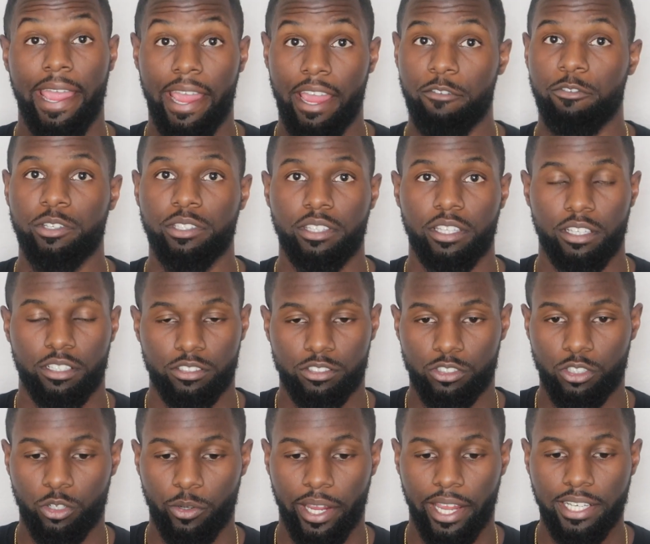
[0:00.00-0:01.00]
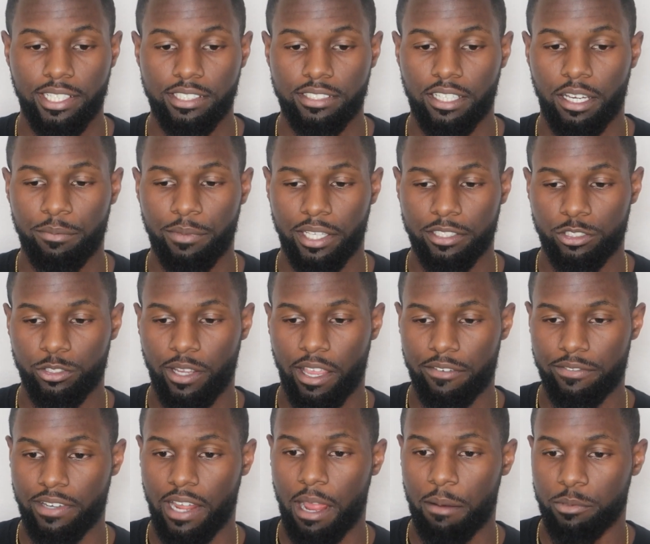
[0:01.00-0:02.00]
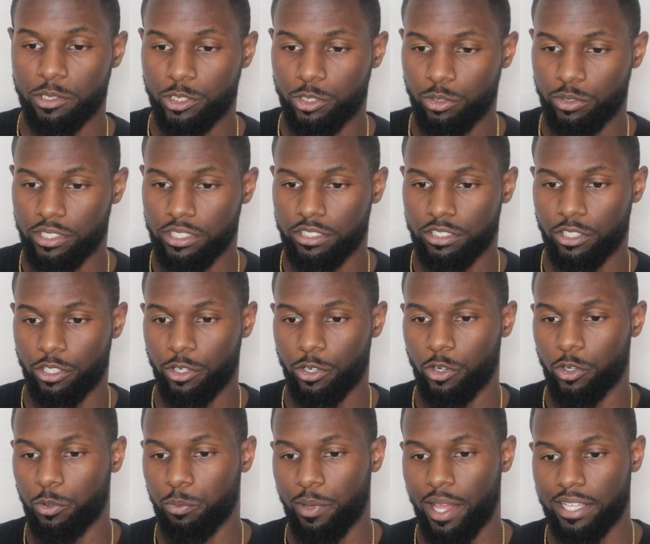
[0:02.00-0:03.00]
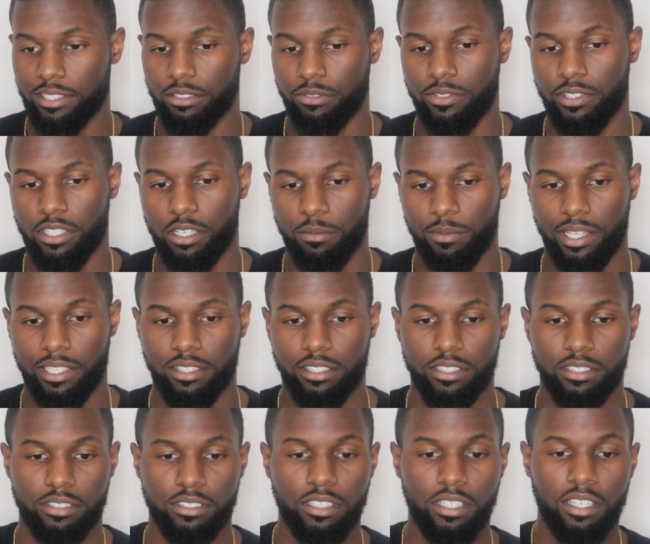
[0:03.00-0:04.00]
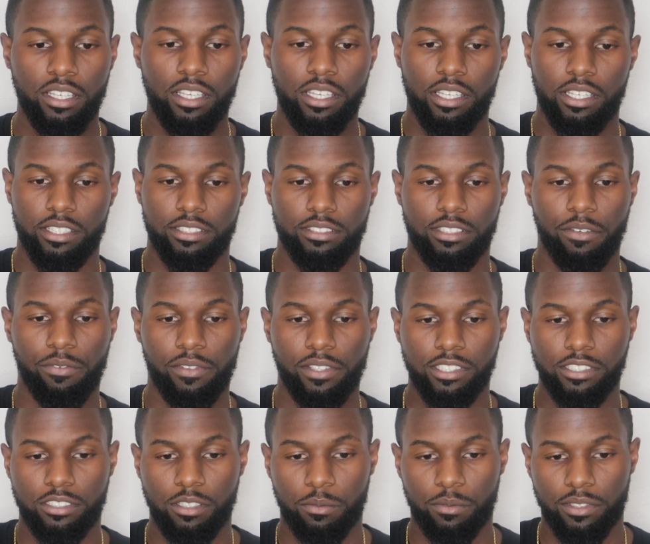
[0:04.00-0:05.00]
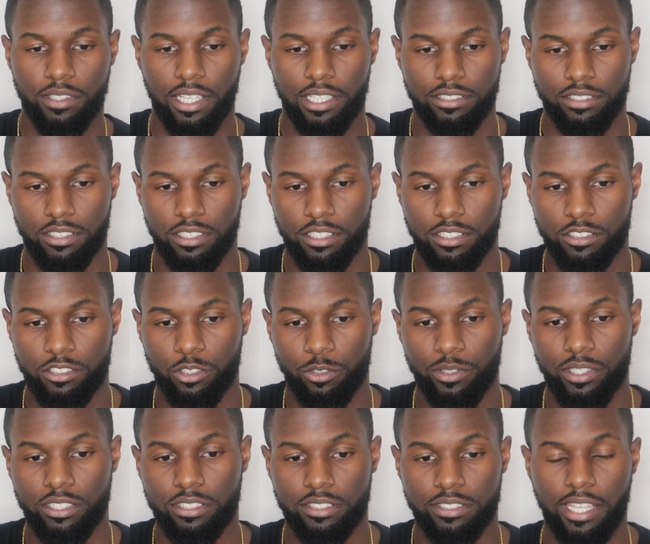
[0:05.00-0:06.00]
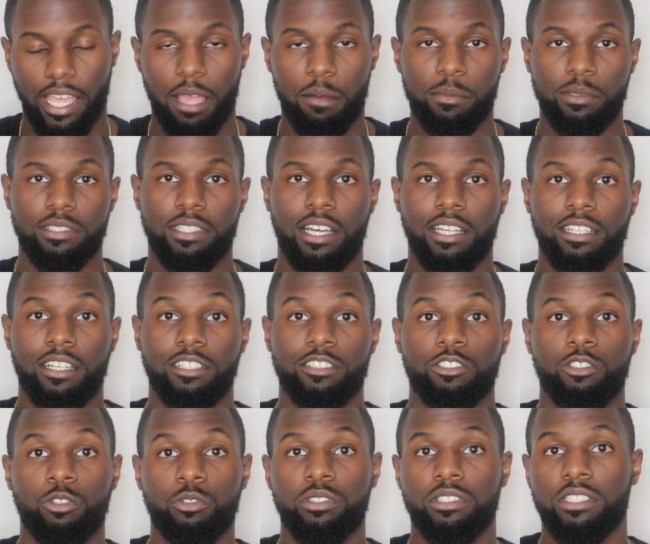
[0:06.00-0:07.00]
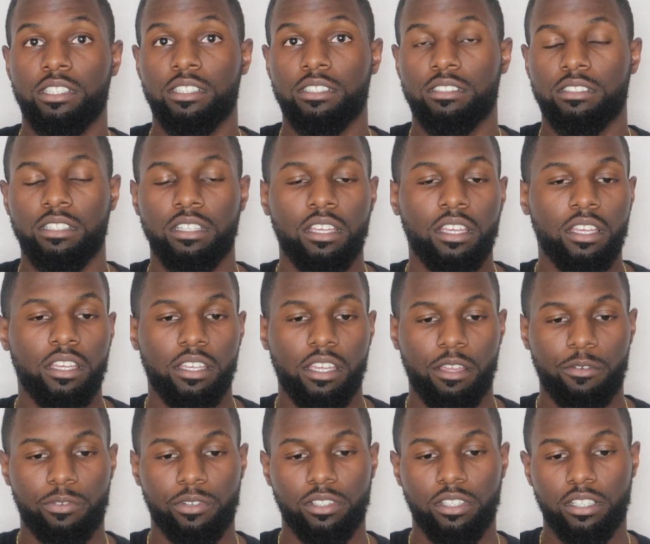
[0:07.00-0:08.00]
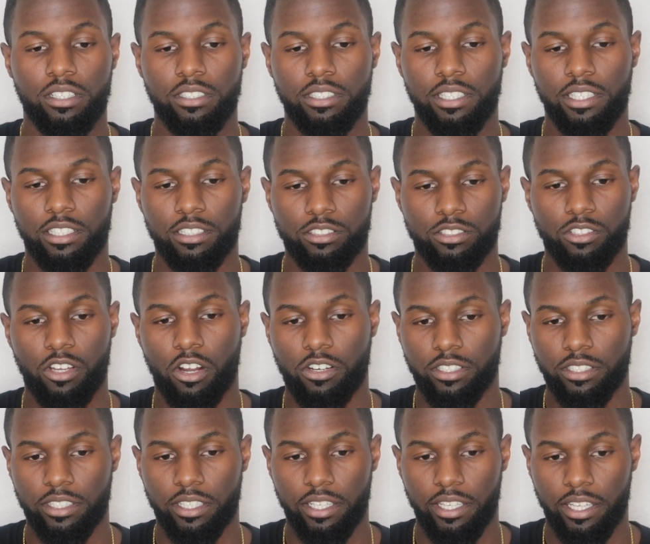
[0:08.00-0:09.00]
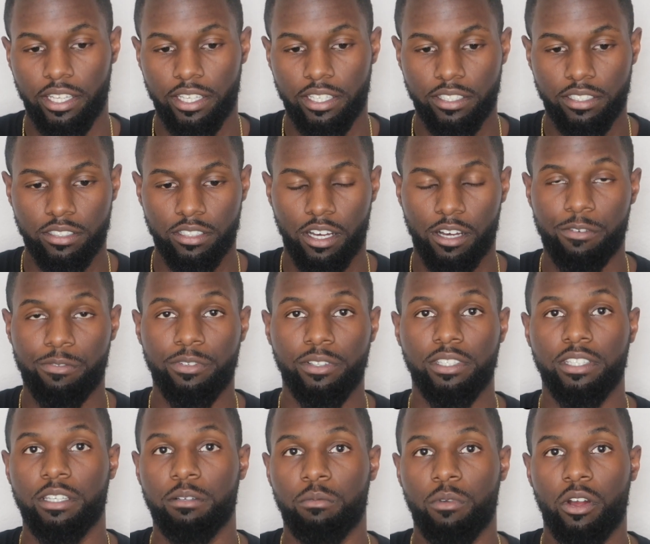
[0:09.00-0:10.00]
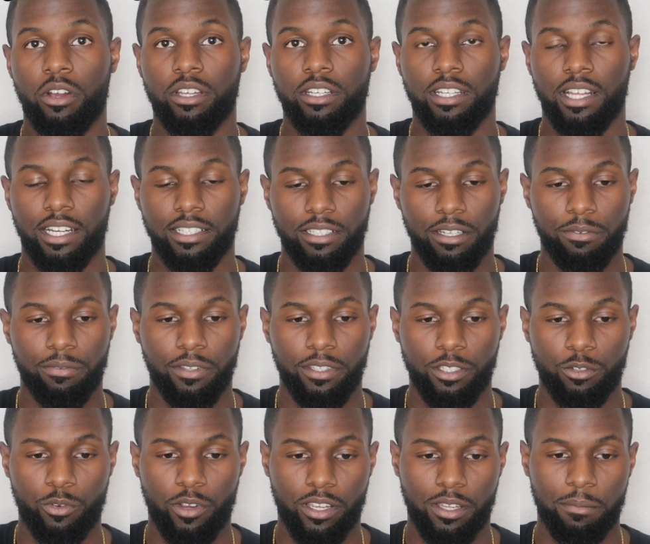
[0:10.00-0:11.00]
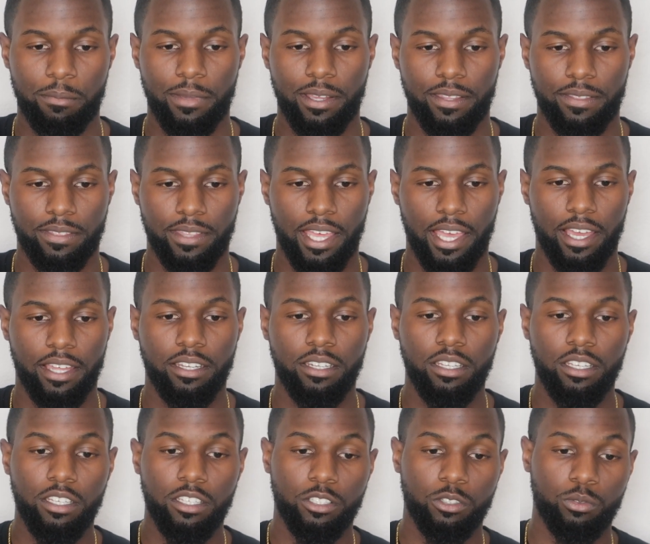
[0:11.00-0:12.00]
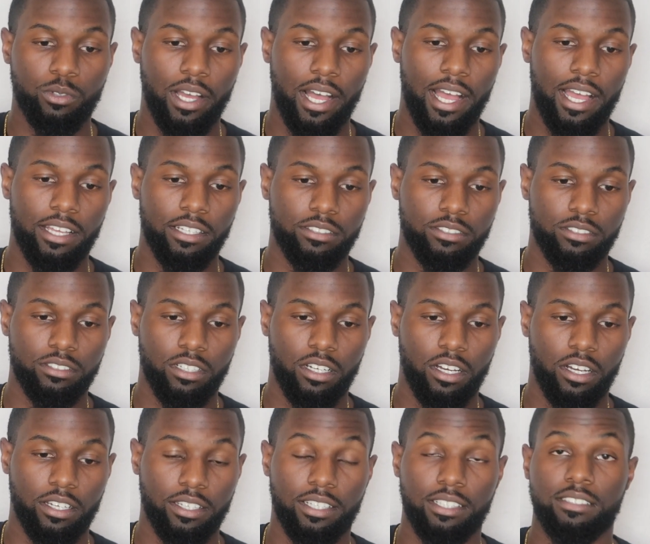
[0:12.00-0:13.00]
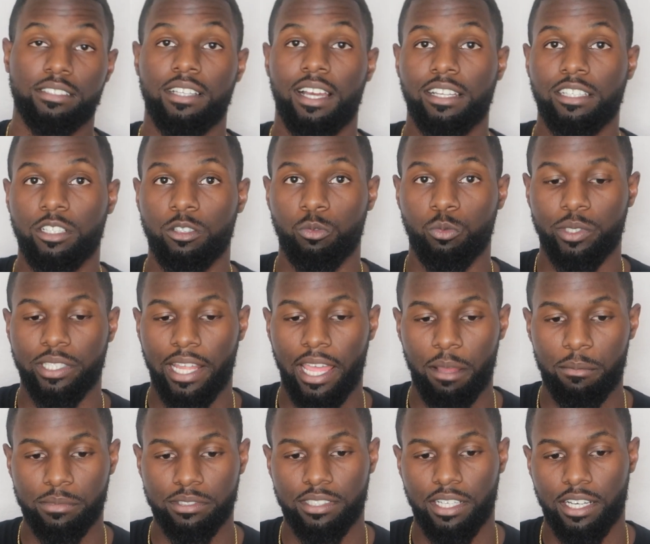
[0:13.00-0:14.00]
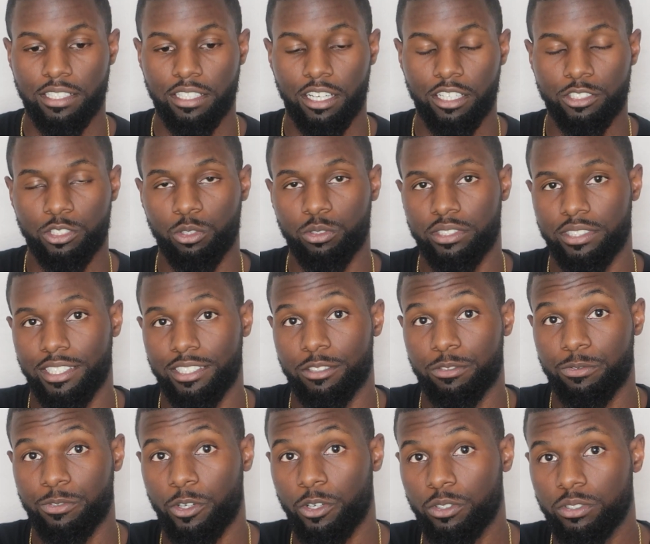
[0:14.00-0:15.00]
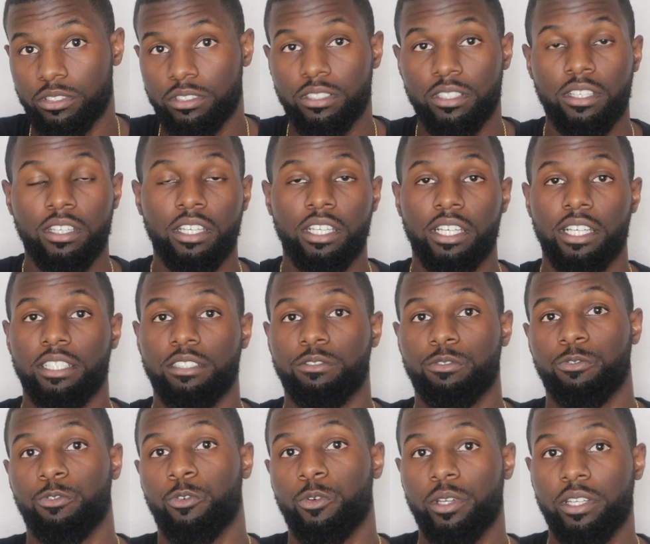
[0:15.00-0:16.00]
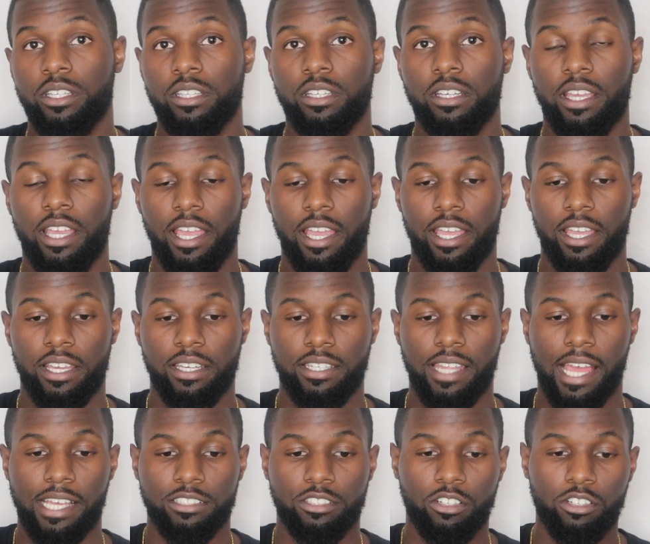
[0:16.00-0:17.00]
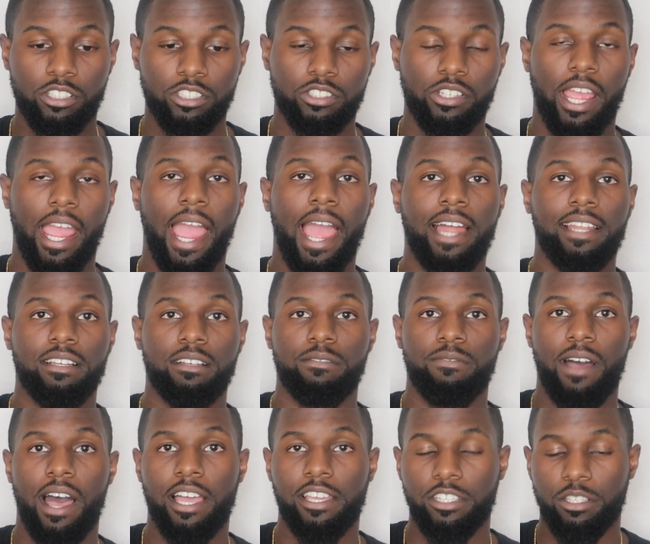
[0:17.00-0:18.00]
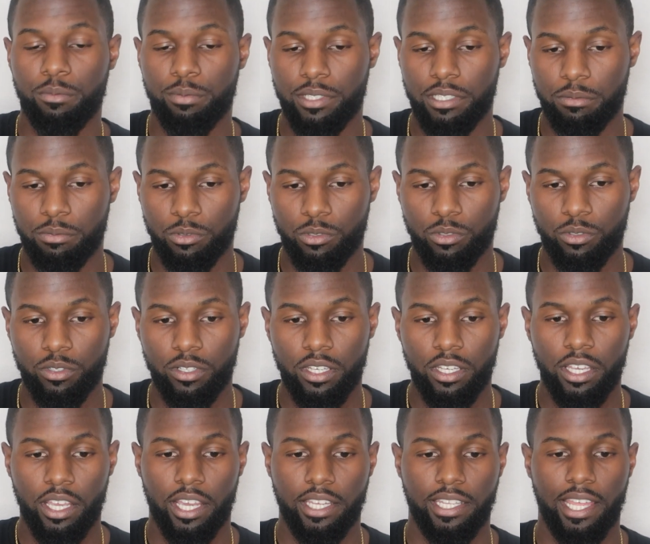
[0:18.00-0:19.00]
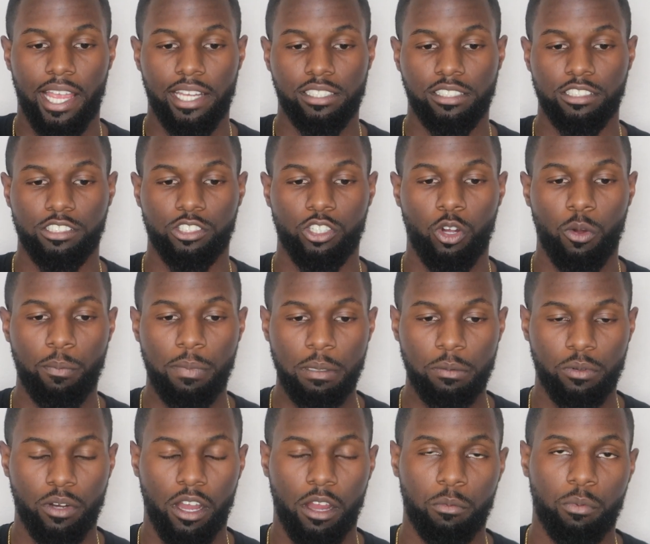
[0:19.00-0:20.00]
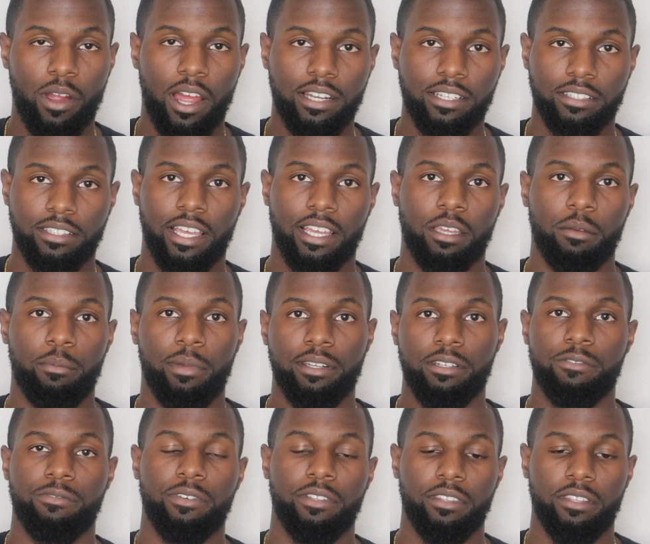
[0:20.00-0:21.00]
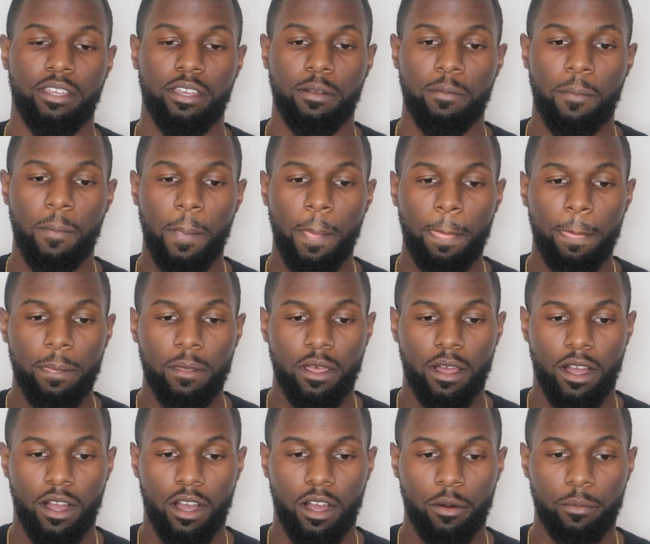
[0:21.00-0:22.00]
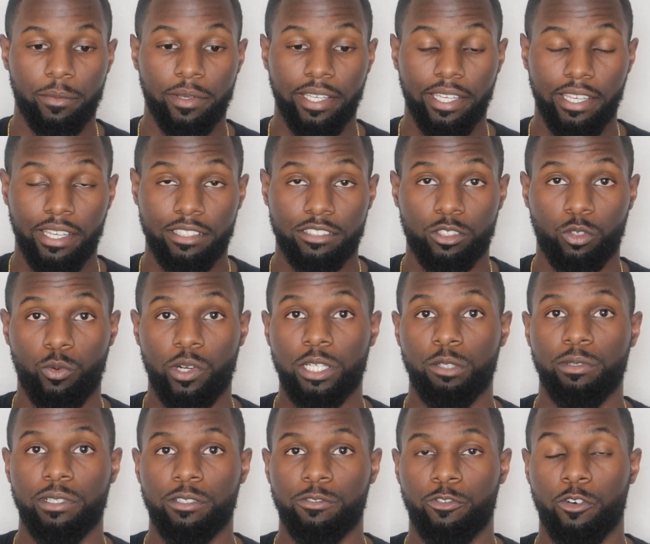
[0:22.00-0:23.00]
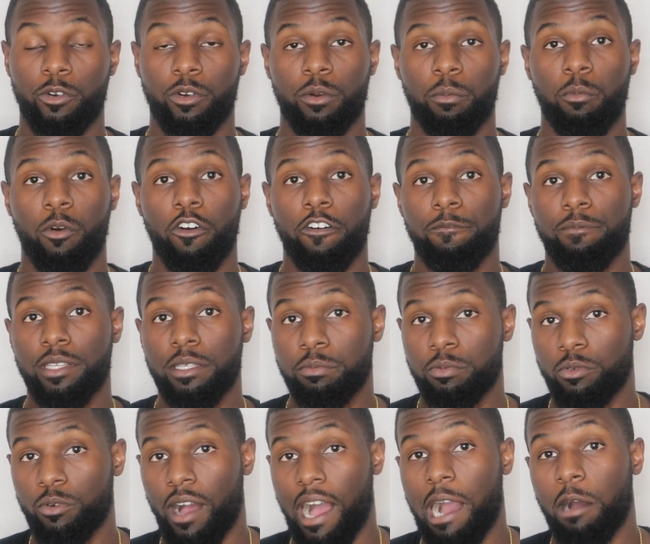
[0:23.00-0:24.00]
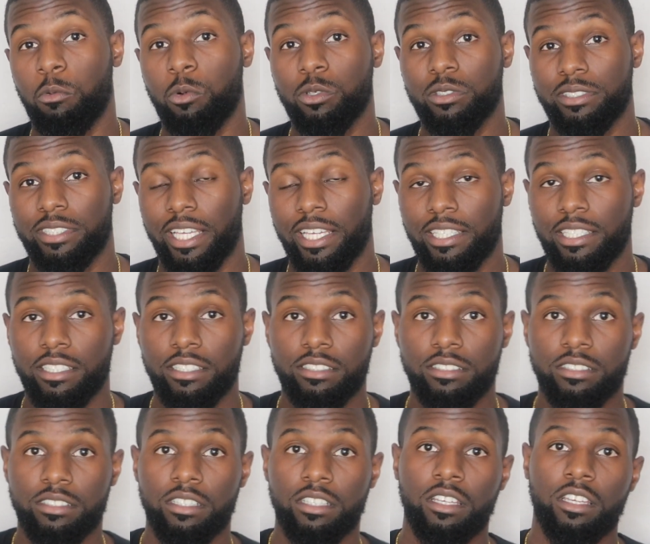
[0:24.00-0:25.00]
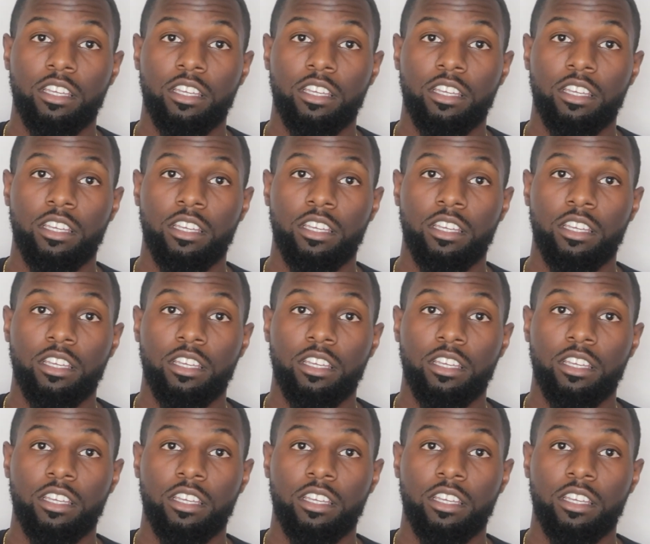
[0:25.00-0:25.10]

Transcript: everything. So anytime that you have an opportunity to earn passive income like this is definitely something that's good. So this is Amazon Associates. If you're looking to get started in affiliate marketing, I definitely recommend that you guys get signed up with Amazon Associates first. It's free, and as long as you're adding value to people and actually showing people a product that could benefit them, it's a win-win for both people. I will say this,